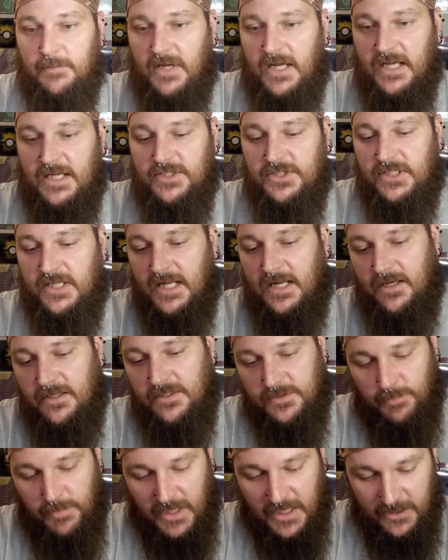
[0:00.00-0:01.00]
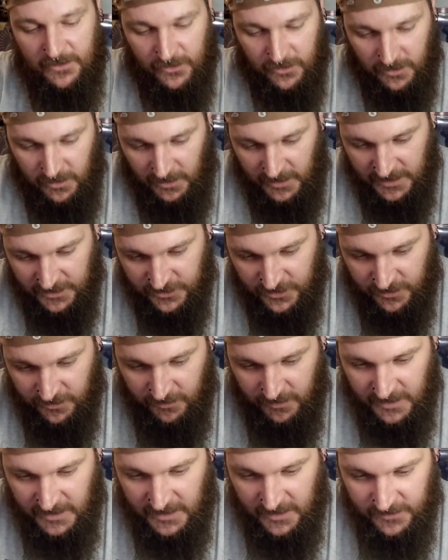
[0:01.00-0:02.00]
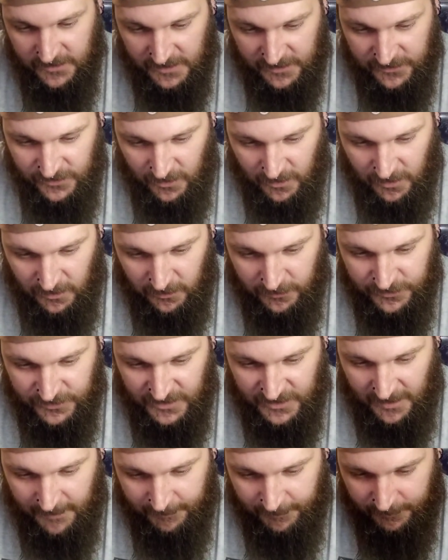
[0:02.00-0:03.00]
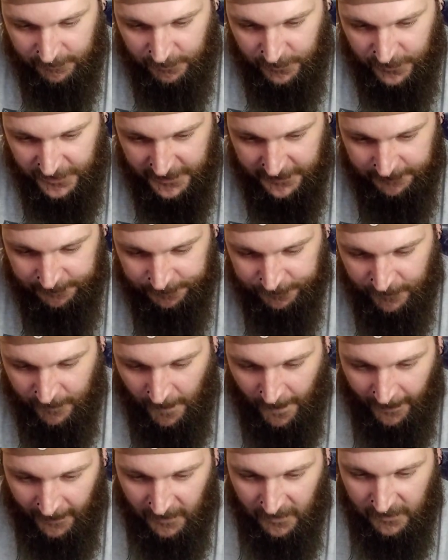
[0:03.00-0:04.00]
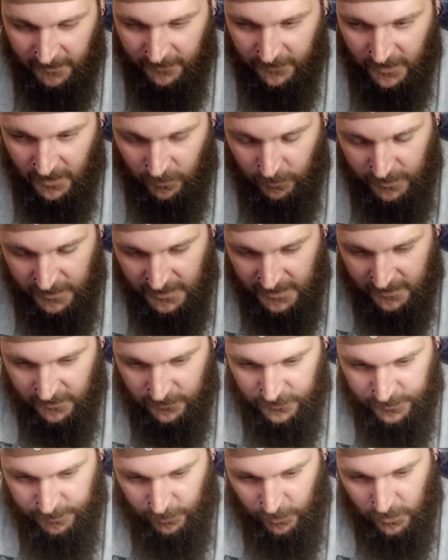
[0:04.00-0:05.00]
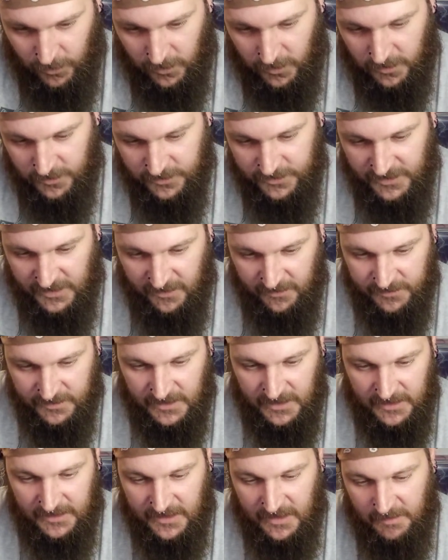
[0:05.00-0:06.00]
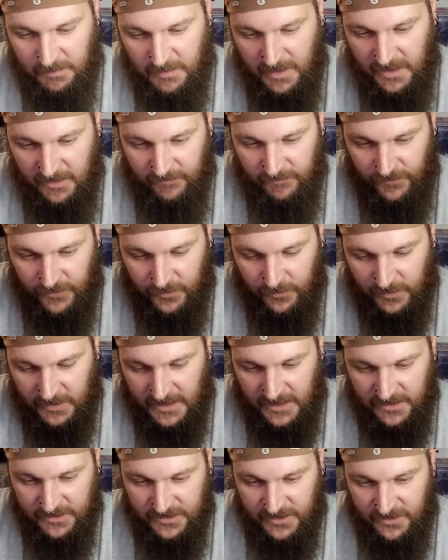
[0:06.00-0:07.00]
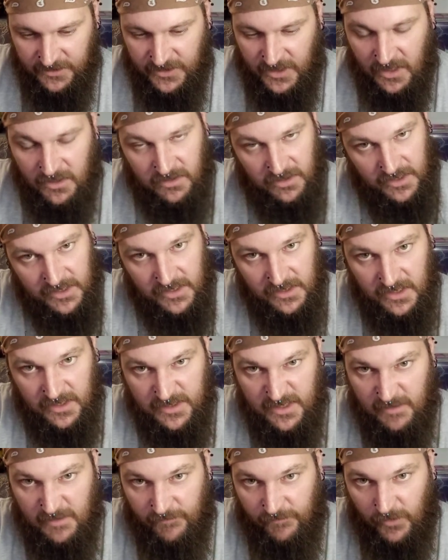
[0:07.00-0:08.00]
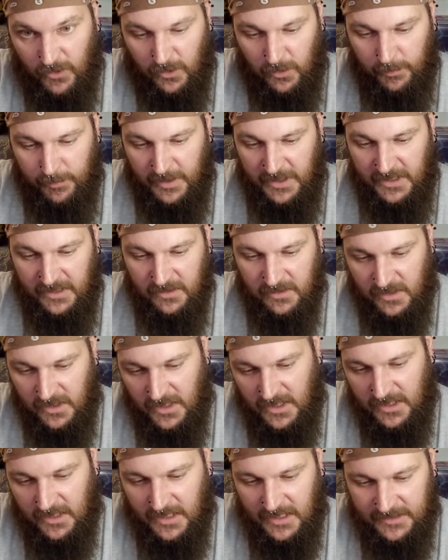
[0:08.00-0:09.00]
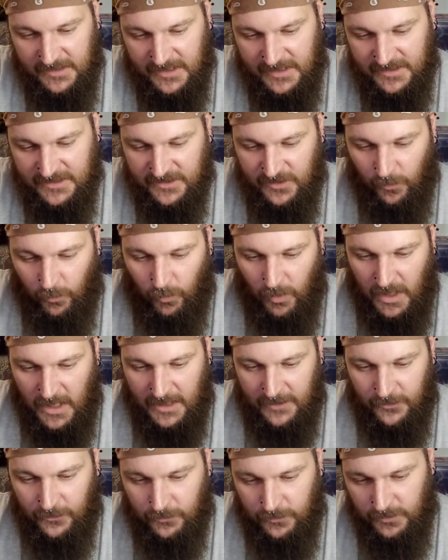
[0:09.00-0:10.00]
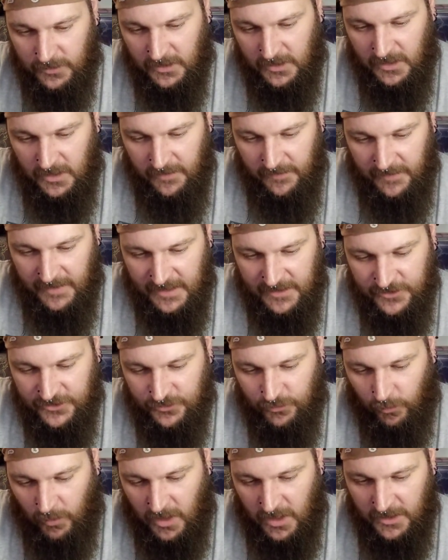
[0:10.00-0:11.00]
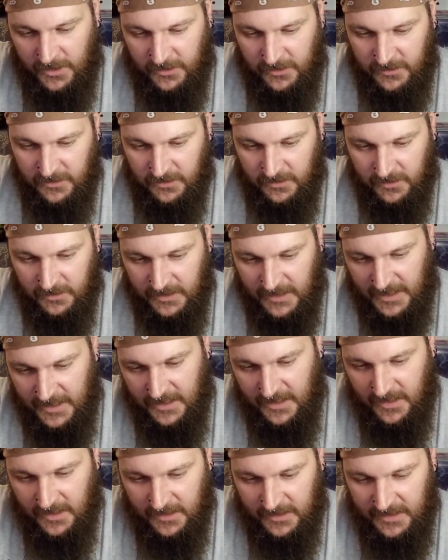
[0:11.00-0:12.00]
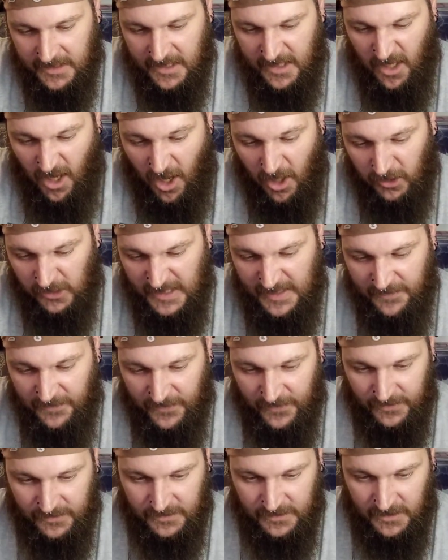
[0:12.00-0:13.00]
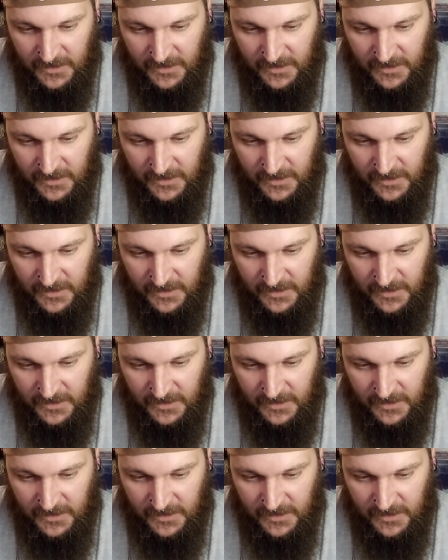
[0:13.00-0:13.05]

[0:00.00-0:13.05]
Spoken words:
magic out of this binder collection, you guys. I saw a little something, but you know, we're not going to spoil ourselves. Got that Mean Foot, got us a Ducklet, got that Volibee, got that Sewaddle, that Swanna, got a Gigalith,